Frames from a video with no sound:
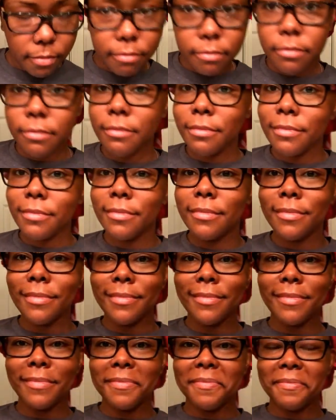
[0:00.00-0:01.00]

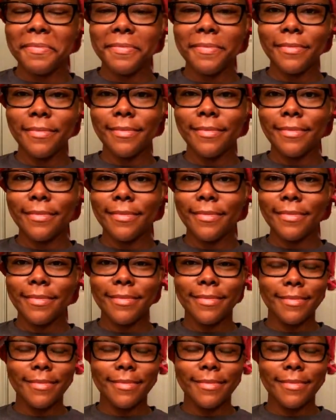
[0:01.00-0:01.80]
[no speech]